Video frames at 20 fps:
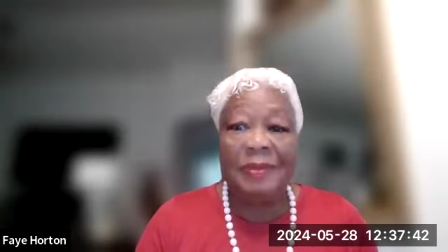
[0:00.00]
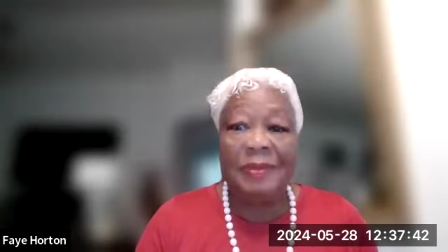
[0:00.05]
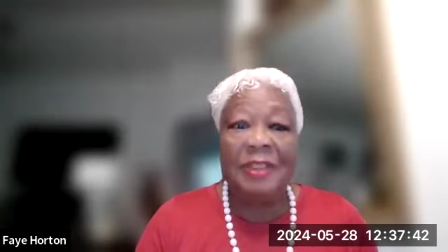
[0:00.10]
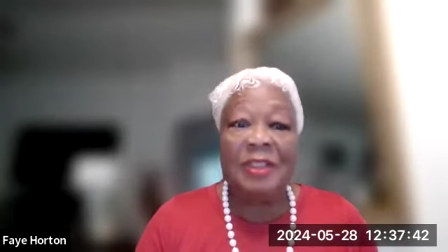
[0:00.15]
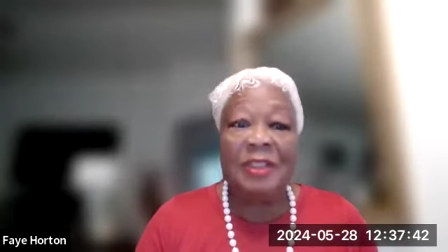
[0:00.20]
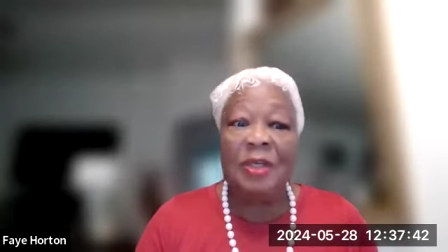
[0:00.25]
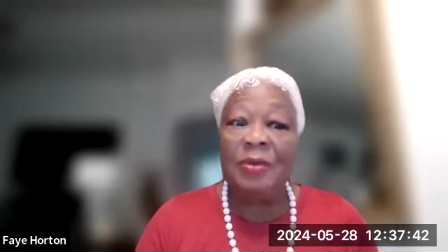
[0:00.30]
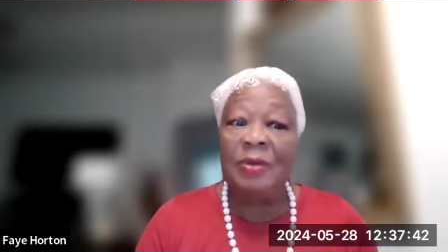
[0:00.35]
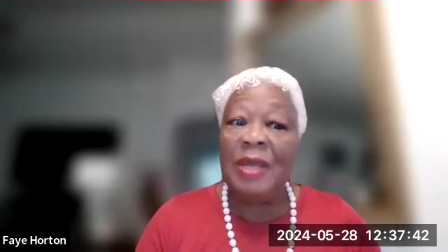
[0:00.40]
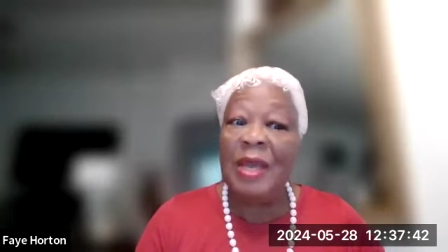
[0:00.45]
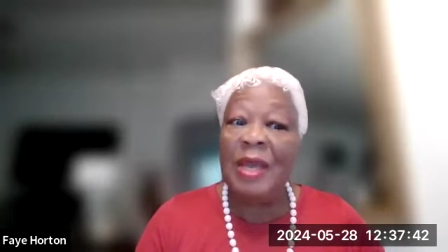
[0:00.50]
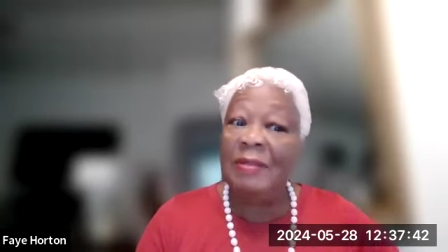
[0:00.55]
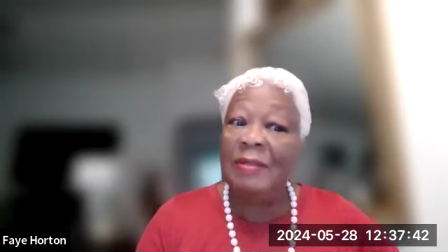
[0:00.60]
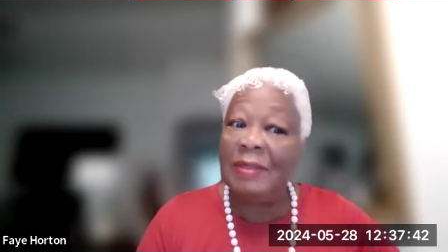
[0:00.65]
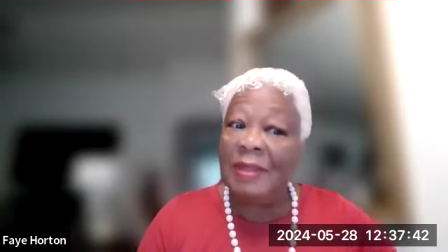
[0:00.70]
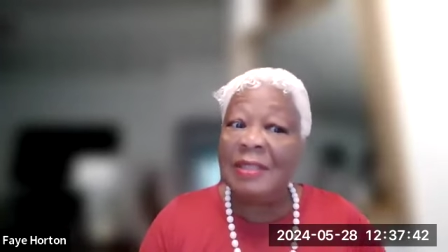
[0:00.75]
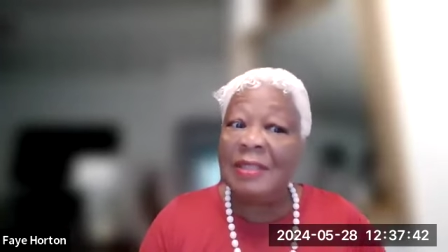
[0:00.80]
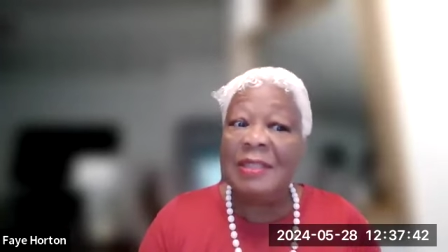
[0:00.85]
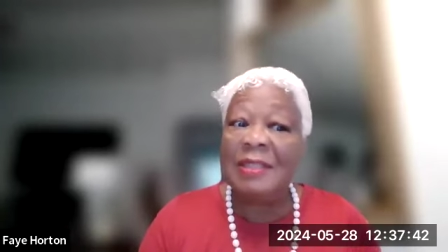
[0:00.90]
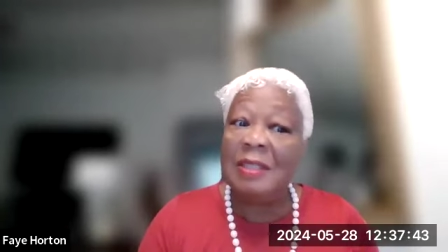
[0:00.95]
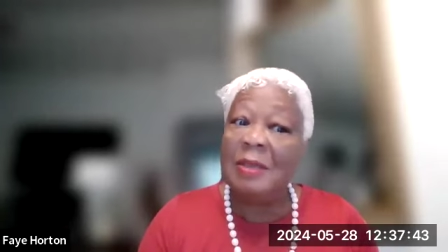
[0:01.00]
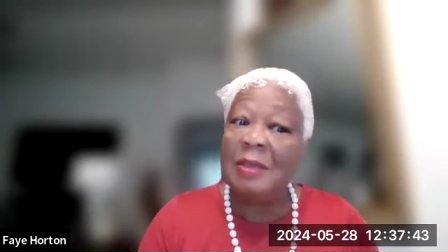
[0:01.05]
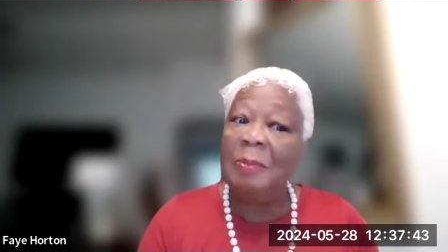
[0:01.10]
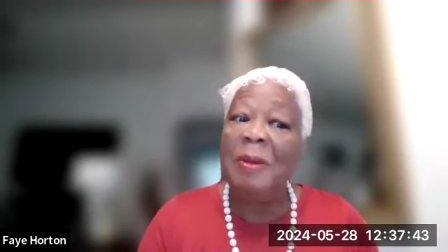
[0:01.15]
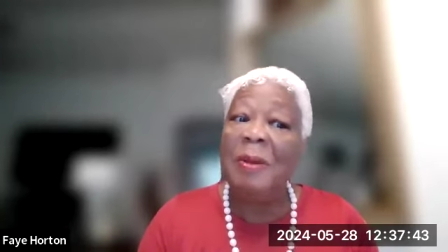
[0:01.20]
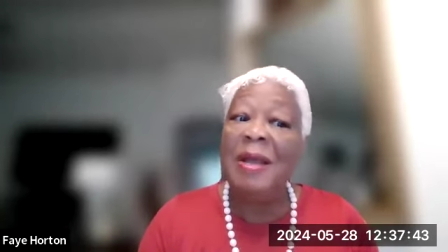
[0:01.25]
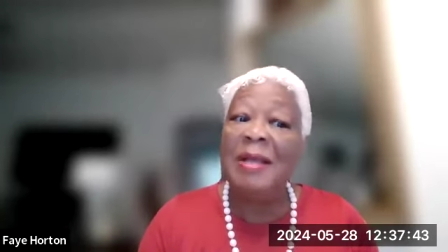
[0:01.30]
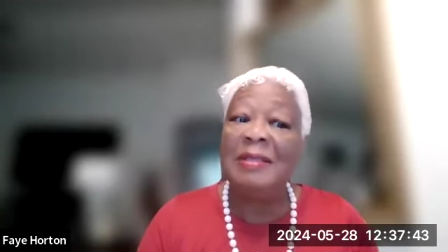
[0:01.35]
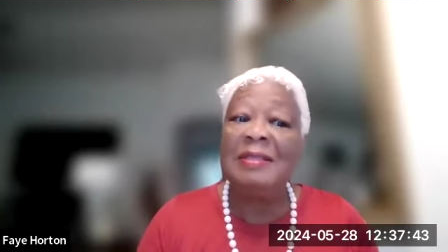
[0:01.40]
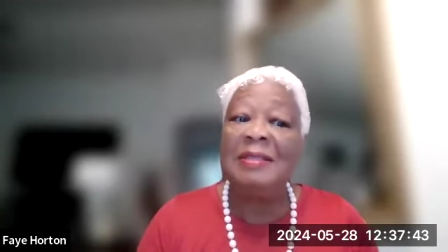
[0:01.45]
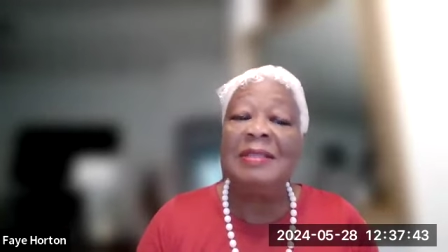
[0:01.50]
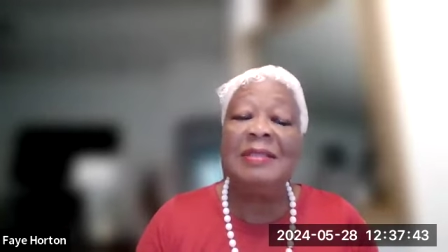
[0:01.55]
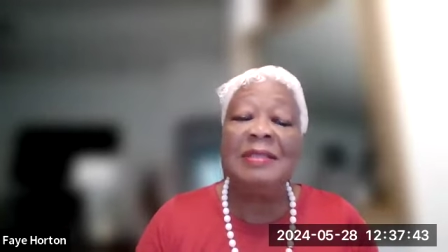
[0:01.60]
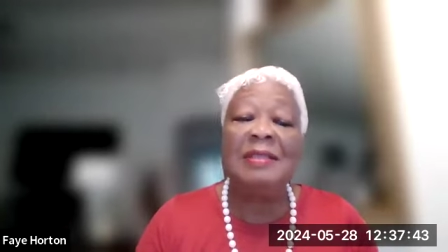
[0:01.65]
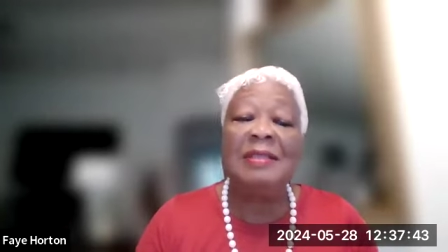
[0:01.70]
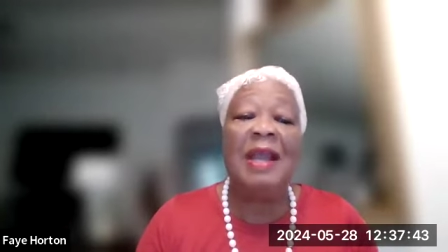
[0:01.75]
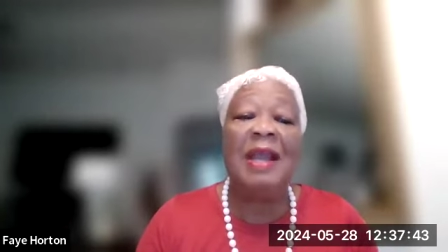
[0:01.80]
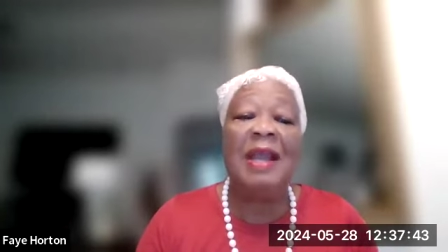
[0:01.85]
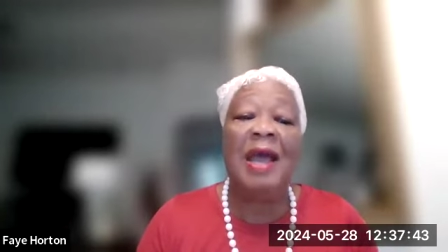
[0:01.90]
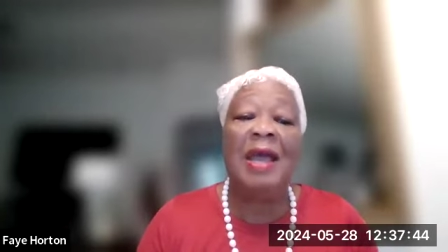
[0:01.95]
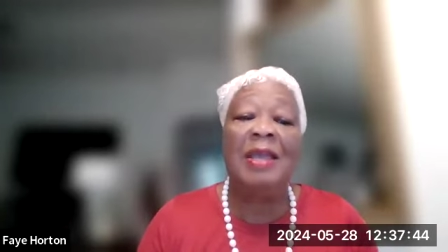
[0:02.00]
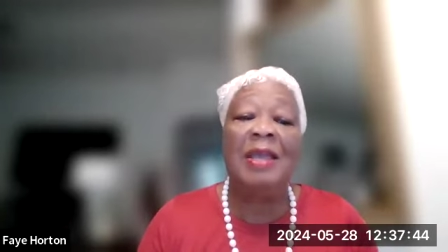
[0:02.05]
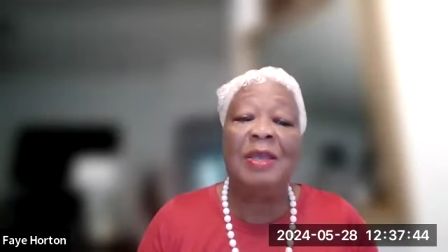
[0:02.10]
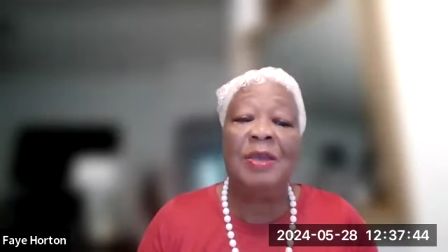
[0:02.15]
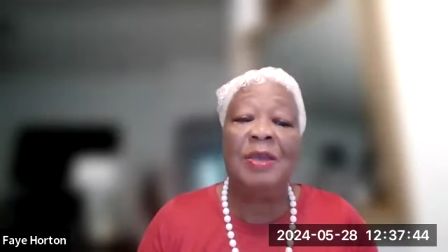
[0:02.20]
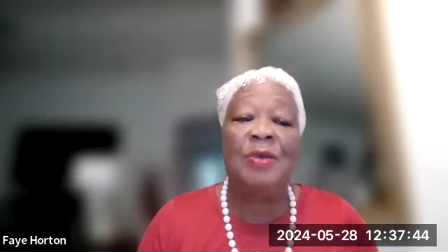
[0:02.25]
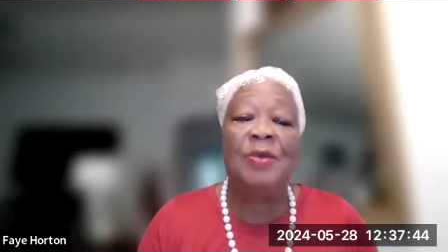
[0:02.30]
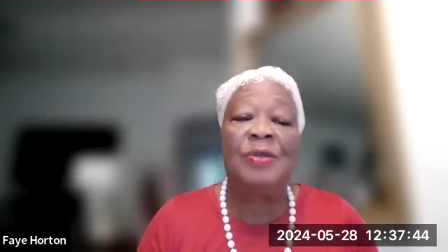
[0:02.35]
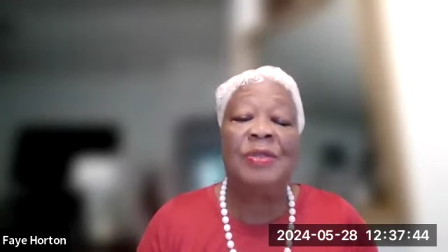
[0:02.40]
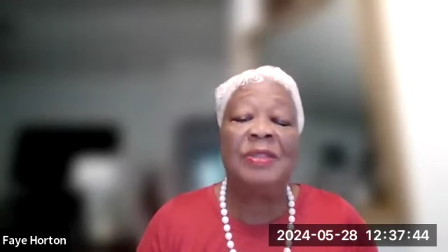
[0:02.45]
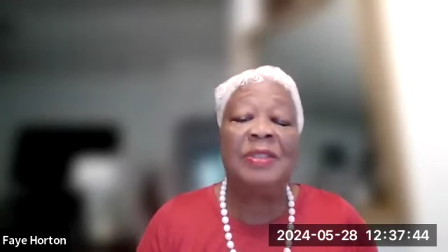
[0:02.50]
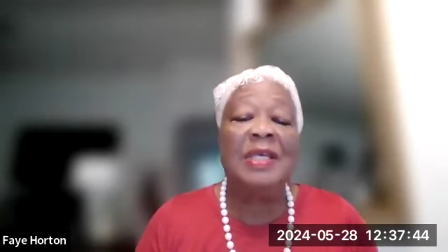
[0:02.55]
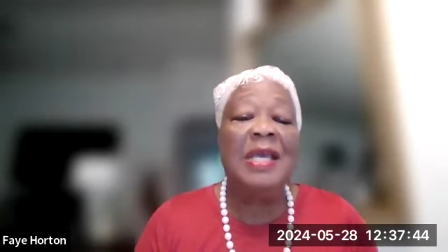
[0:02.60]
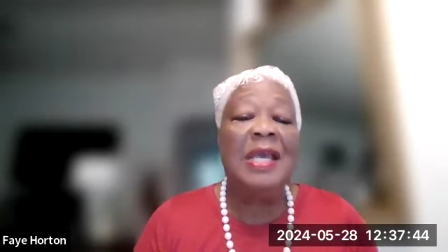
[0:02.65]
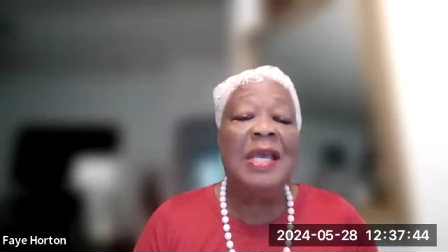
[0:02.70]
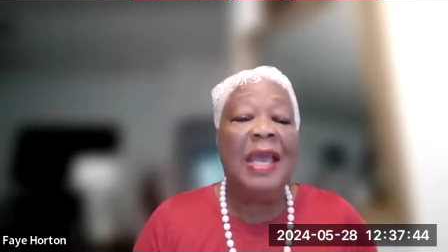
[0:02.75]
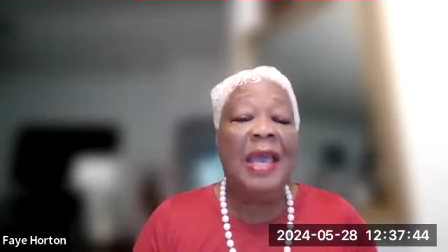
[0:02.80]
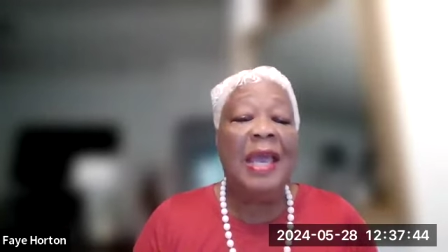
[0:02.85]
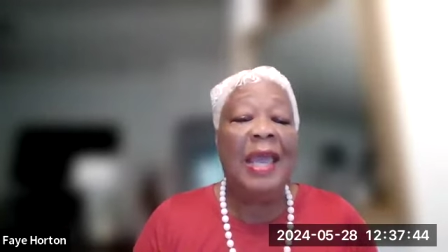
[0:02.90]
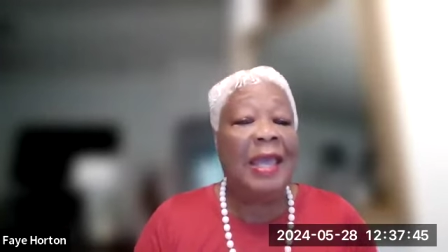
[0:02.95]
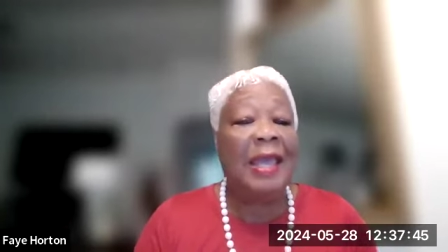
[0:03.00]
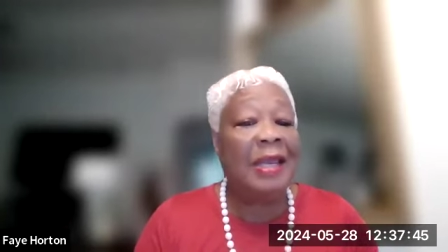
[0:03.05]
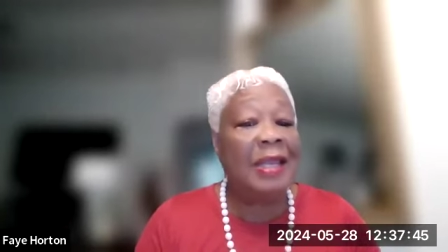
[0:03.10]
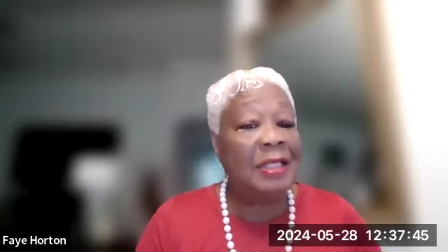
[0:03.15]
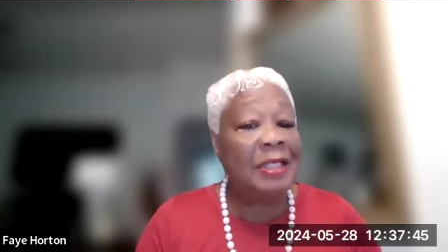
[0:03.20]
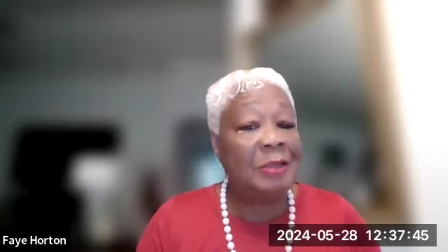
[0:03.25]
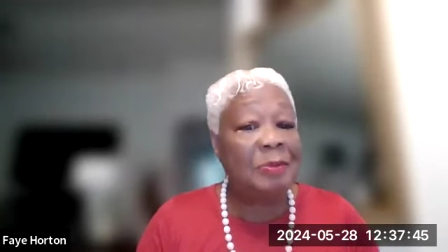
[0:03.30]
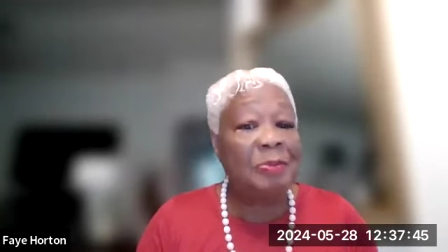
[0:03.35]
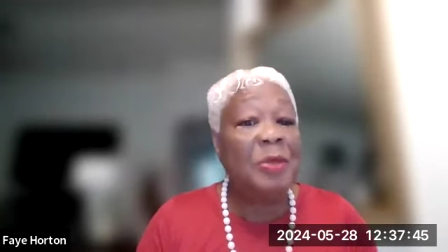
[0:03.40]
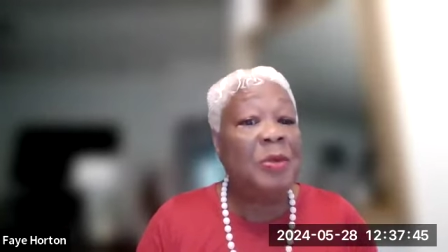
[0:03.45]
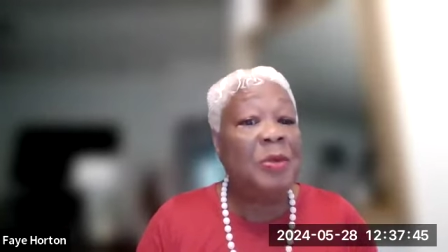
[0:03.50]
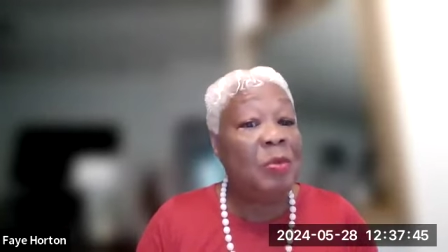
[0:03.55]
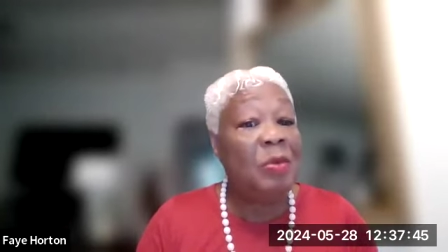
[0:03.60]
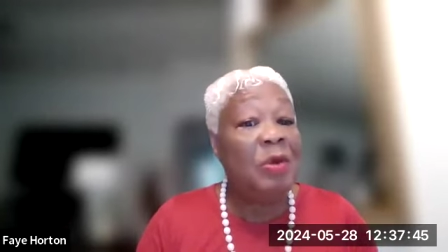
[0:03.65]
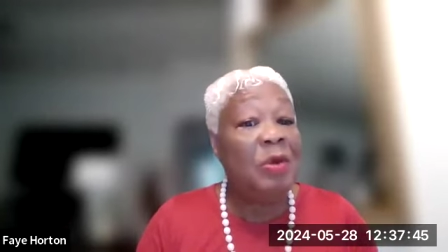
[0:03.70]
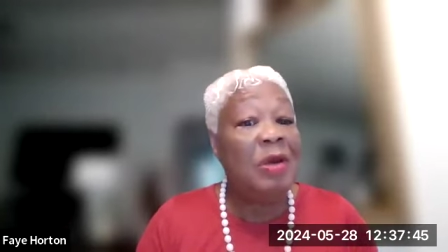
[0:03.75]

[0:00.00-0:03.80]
So now this is the process that I use, and it's been